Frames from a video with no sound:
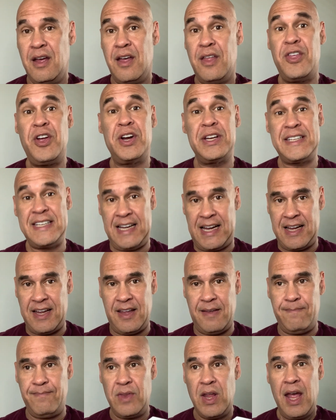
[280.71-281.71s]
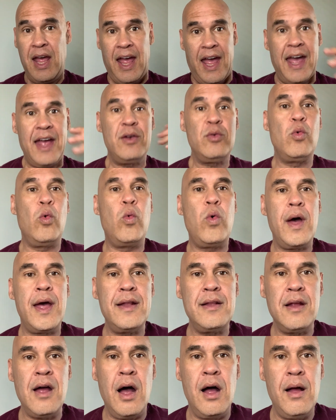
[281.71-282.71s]
their time and
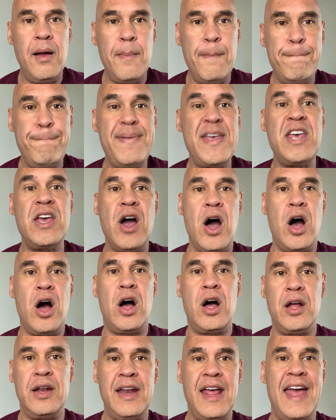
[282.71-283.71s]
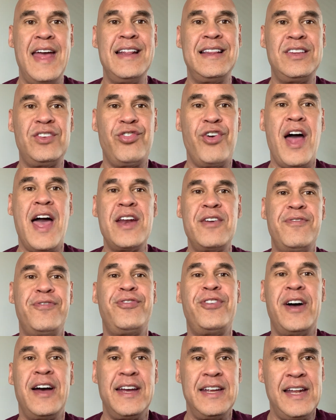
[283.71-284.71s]
went beyond and tried to
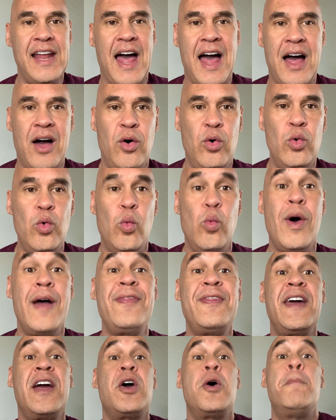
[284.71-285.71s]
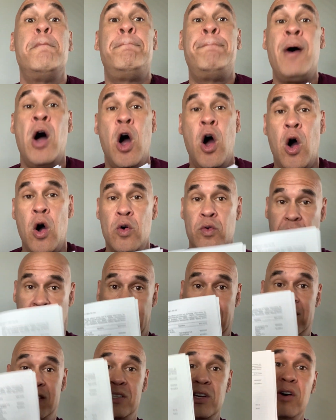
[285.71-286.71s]
find out what the
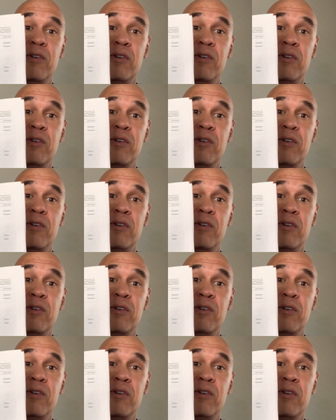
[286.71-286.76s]
components